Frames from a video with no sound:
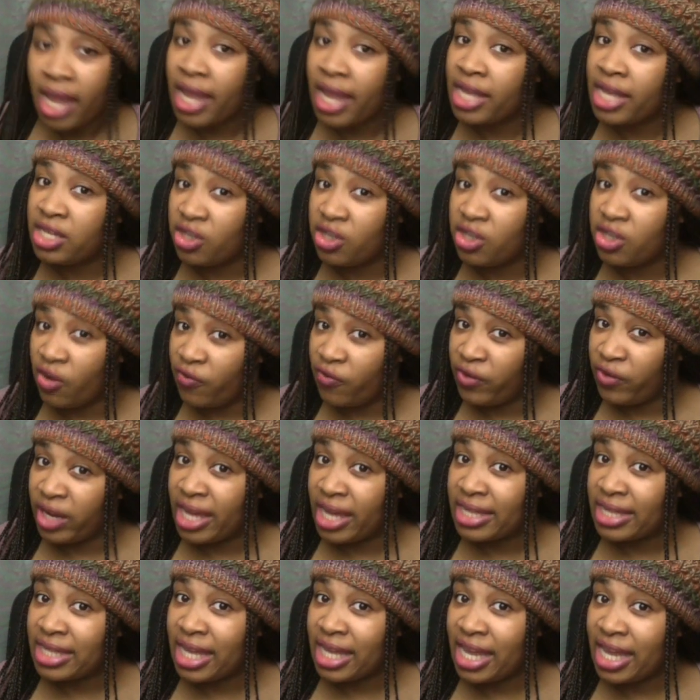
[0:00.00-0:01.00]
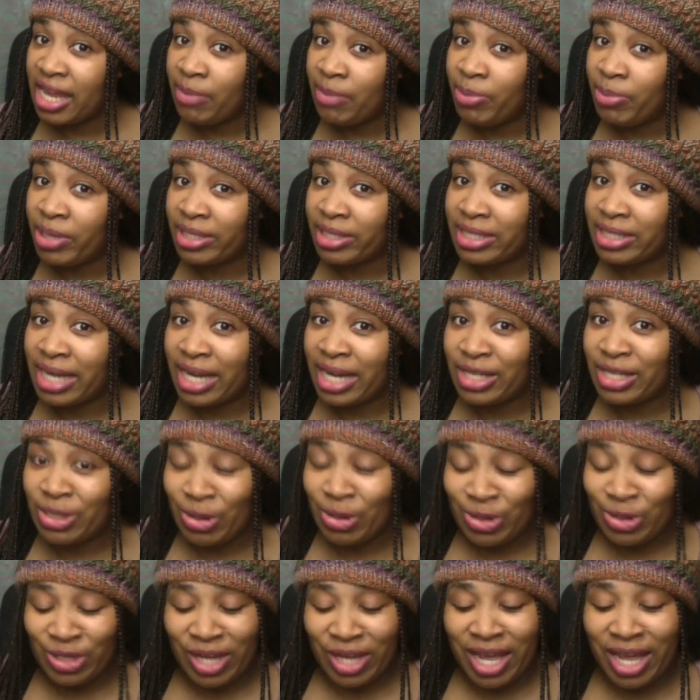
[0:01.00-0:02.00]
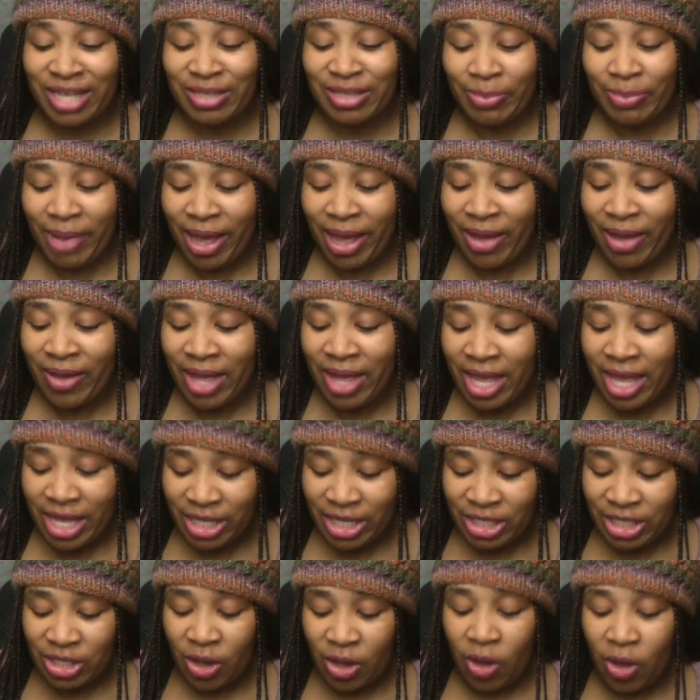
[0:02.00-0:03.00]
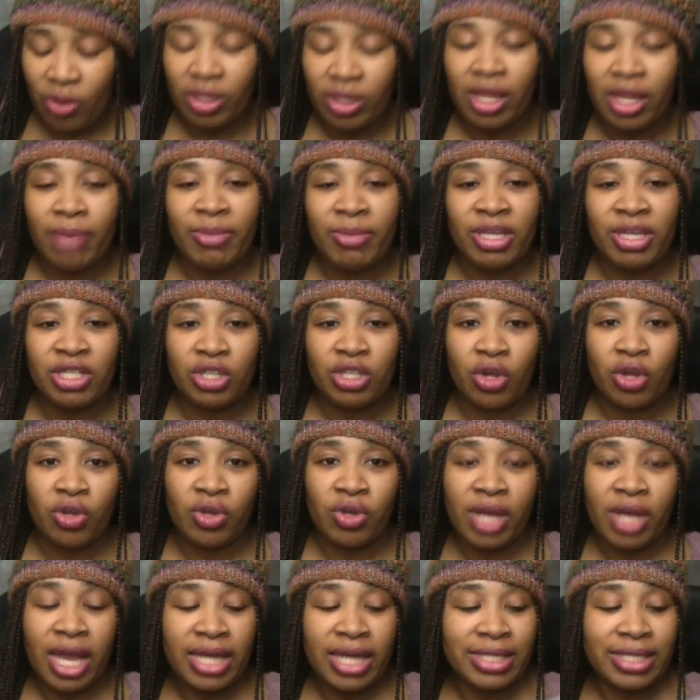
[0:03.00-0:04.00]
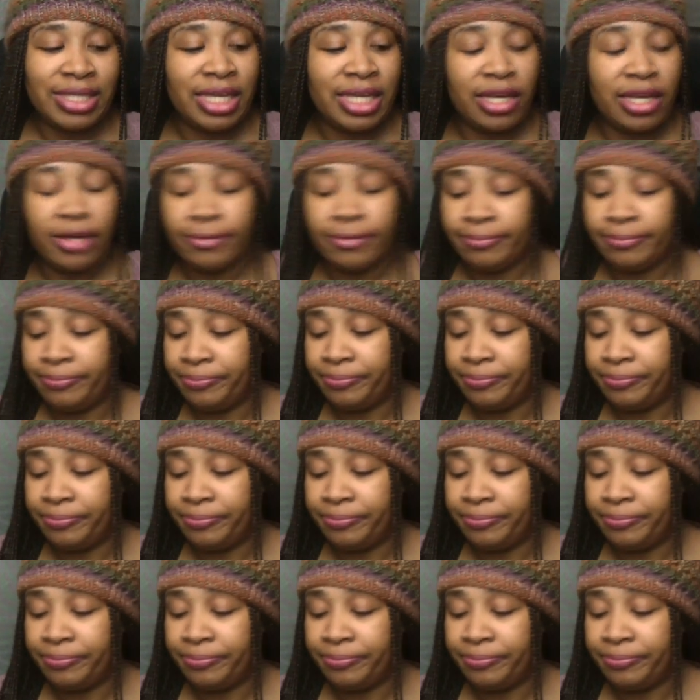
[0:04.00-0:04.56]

And don't forget the ebook that I told you guys about. So let me show you guys here.